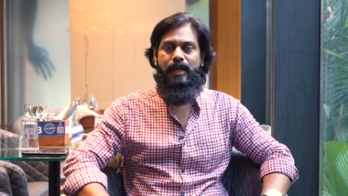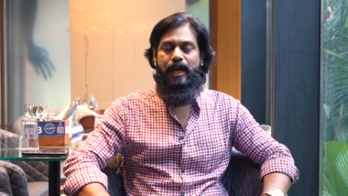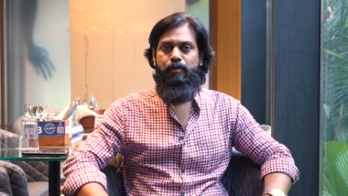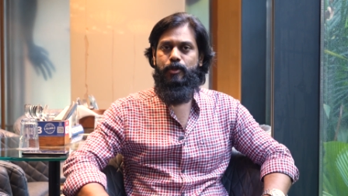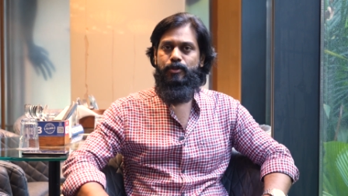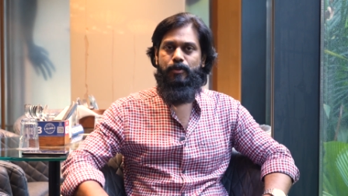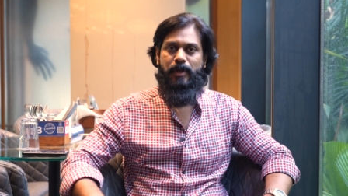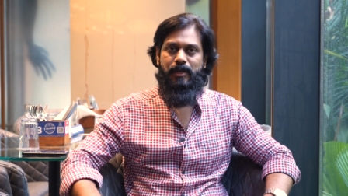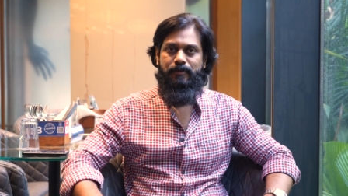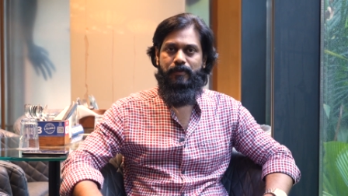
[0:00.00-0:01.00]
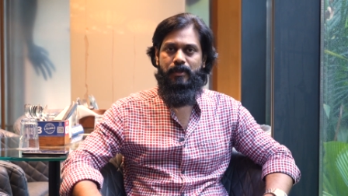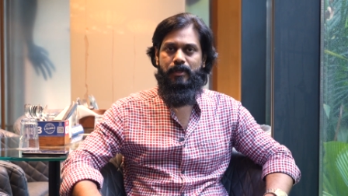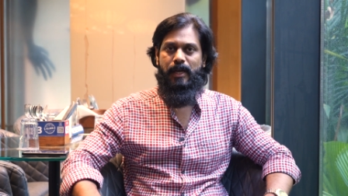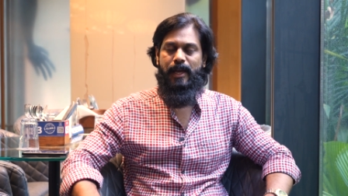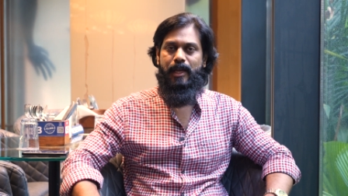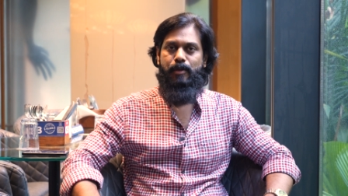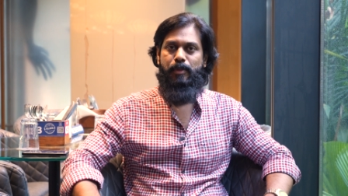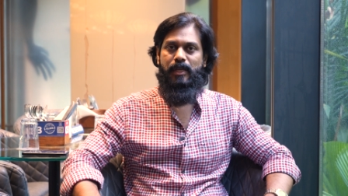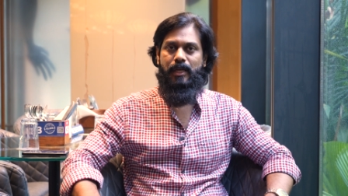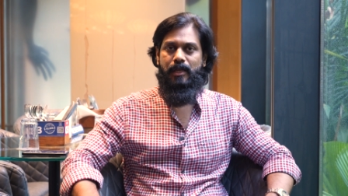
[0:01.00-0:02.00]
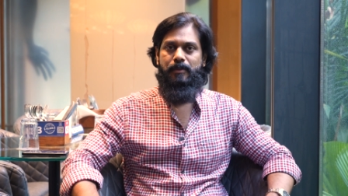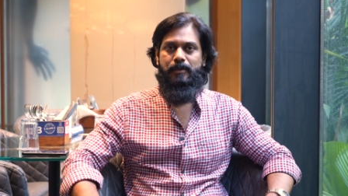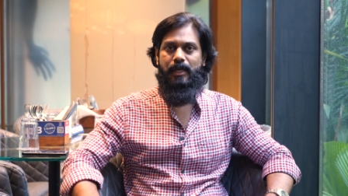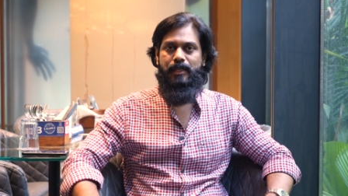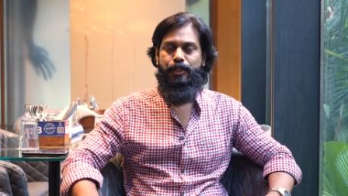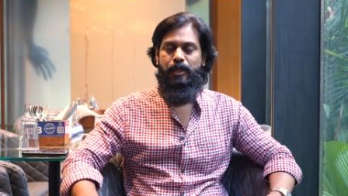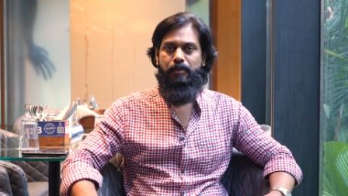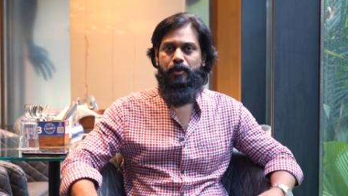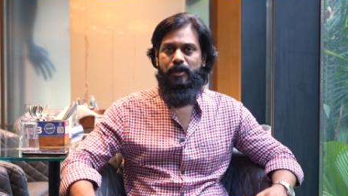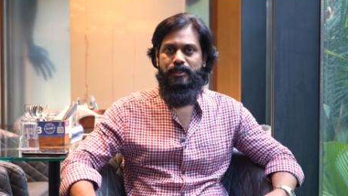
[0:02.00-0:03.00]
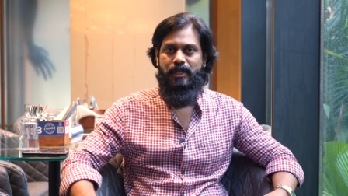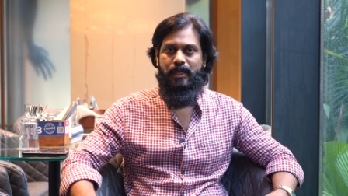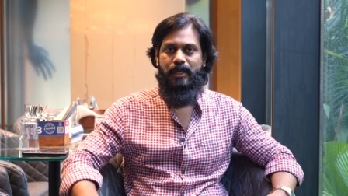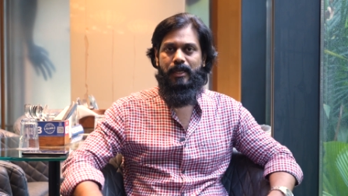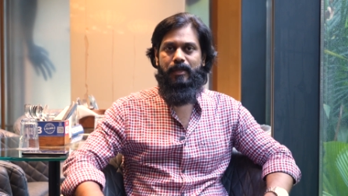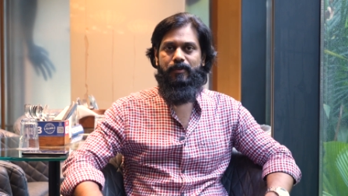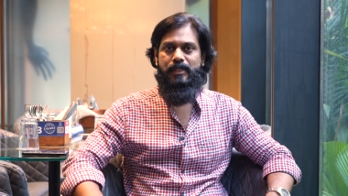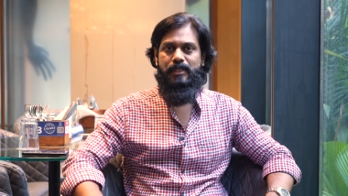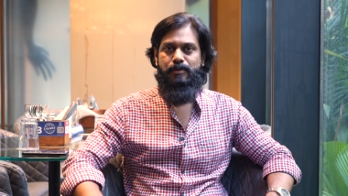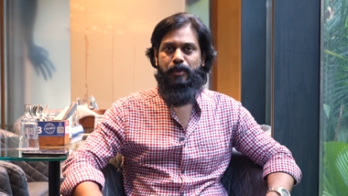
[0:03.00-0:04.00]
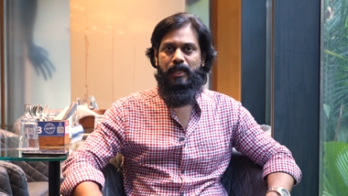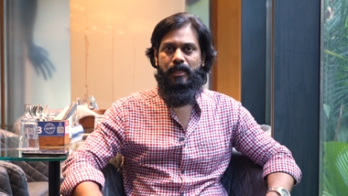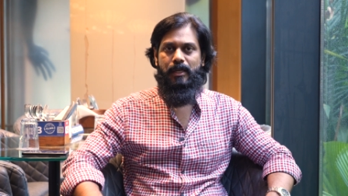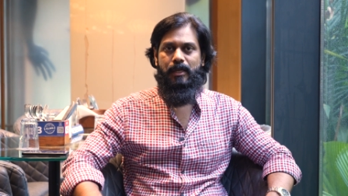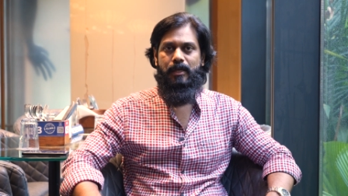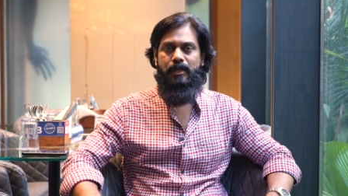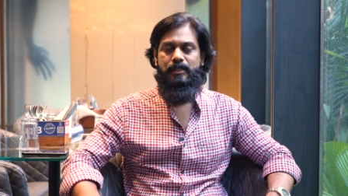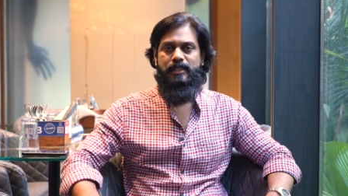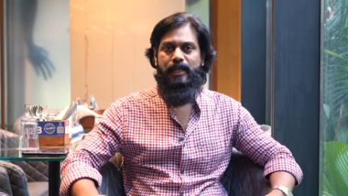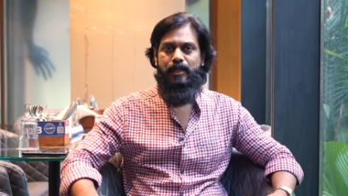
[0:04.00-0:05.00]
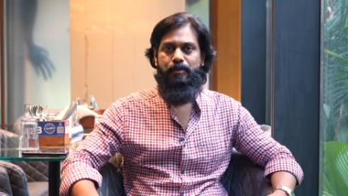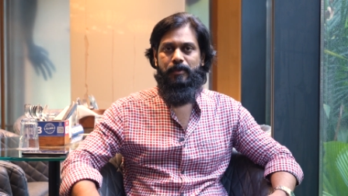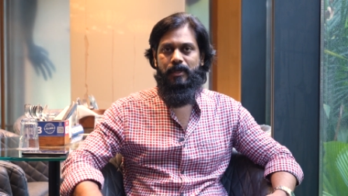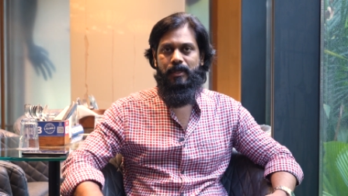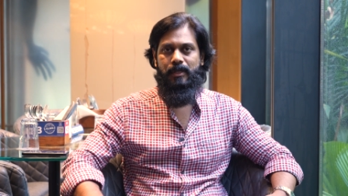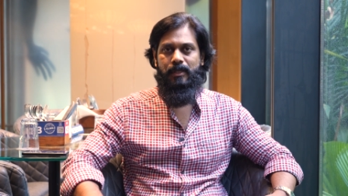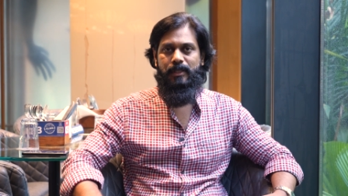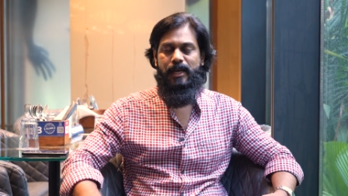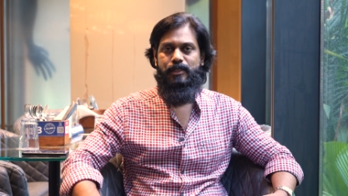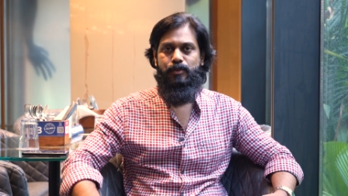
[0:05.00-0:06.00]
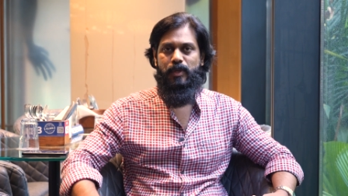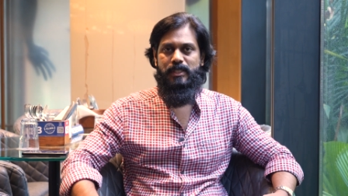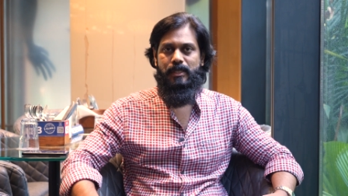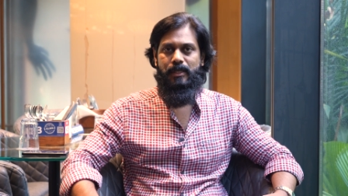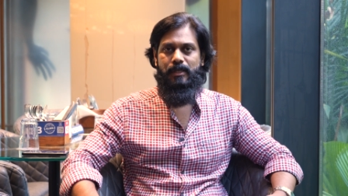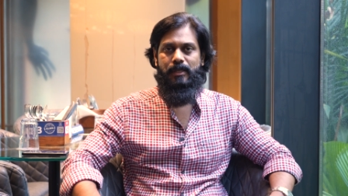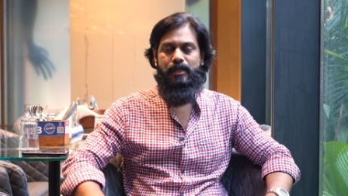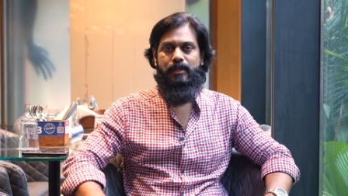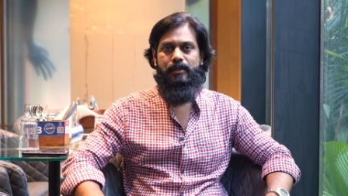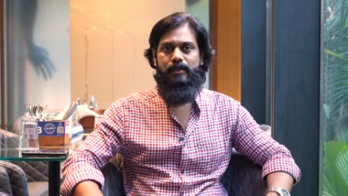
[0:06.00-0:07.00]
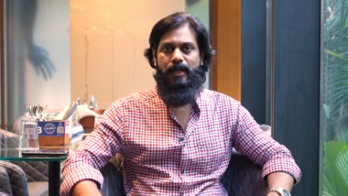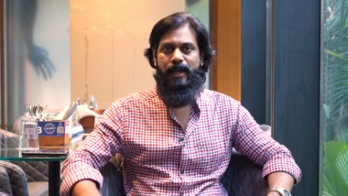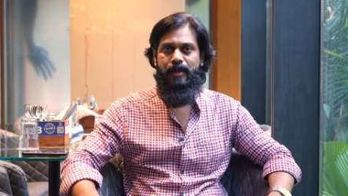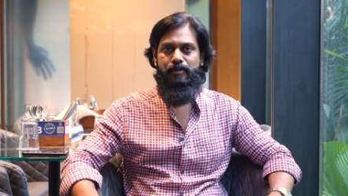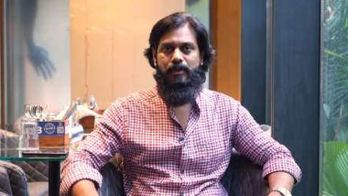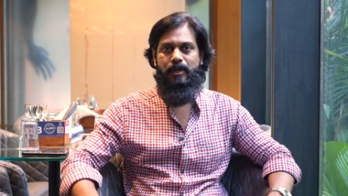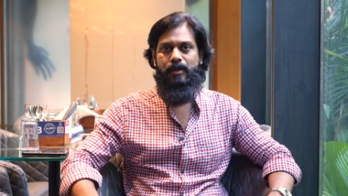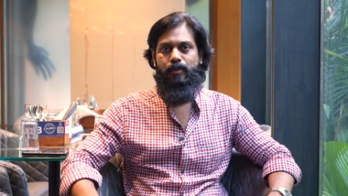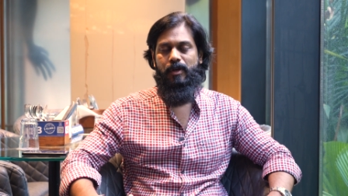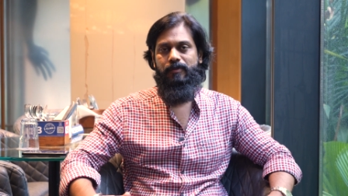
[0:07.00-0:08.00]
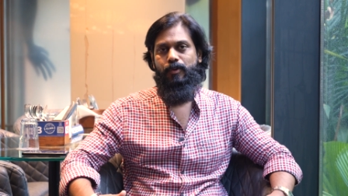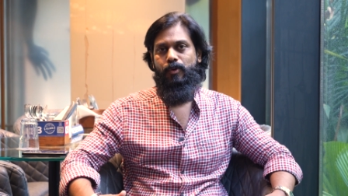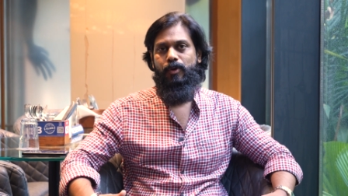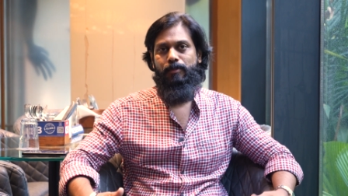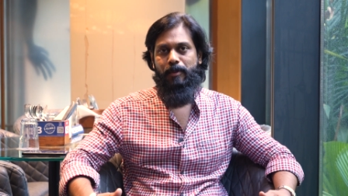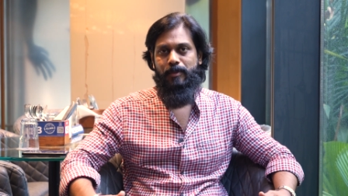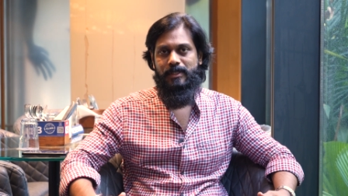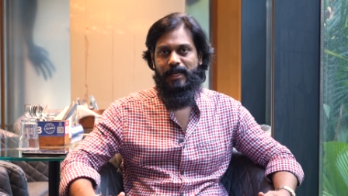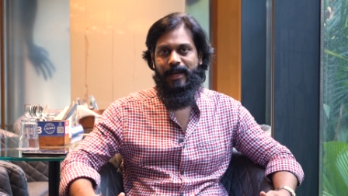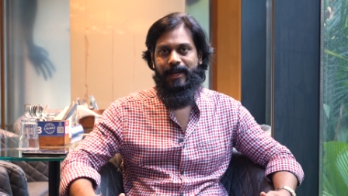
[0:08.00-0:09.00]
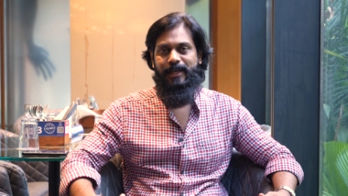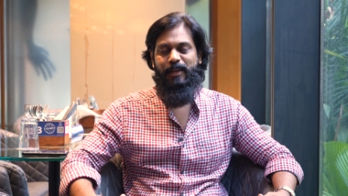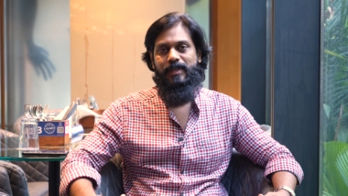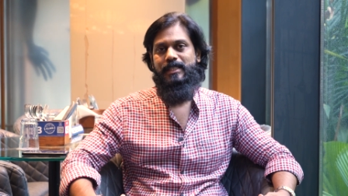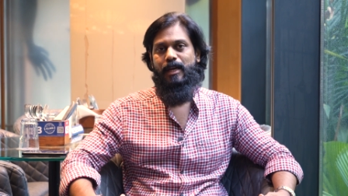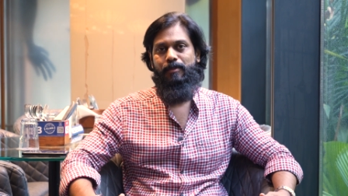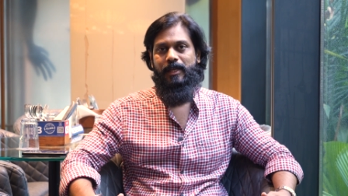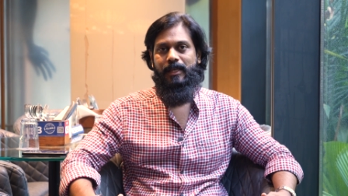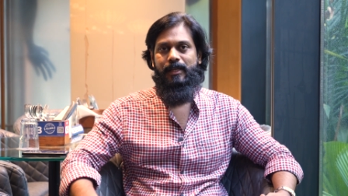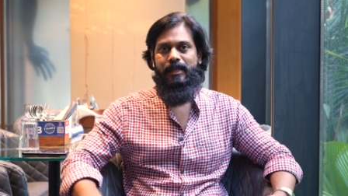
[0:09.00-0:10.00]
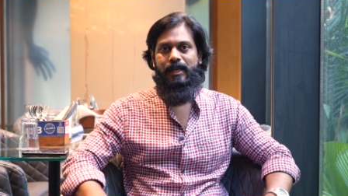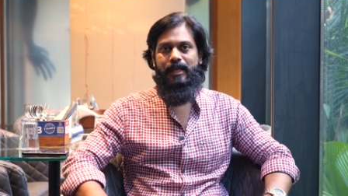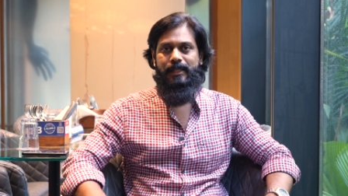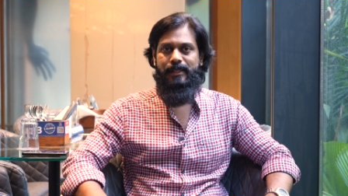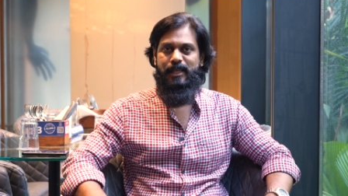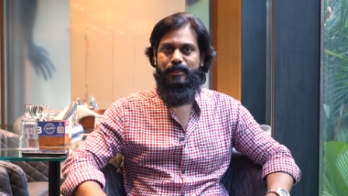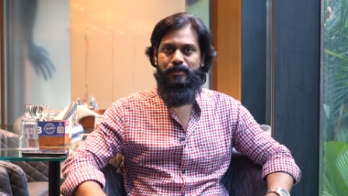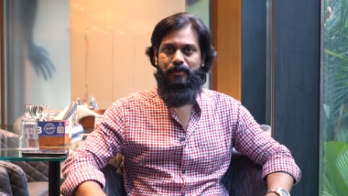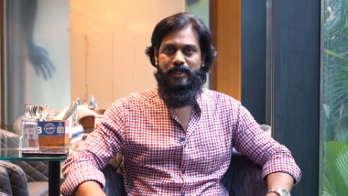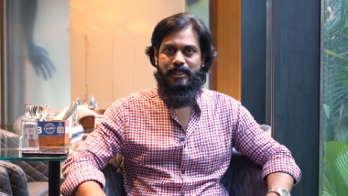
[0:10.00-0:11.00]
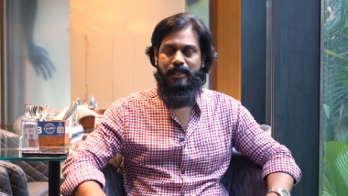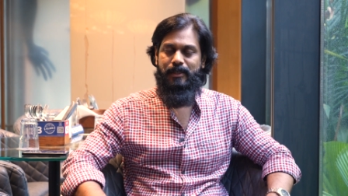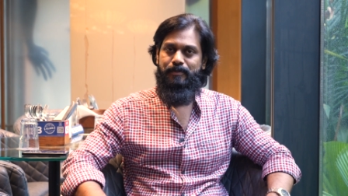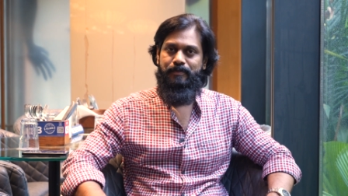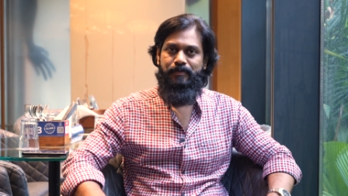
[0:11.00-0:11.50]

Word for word: I'm also part of a IMB club, a dream project which has been uh, set up in Taj West End. Uh, I am uh, one of the core members. I had events committee in Taj West End.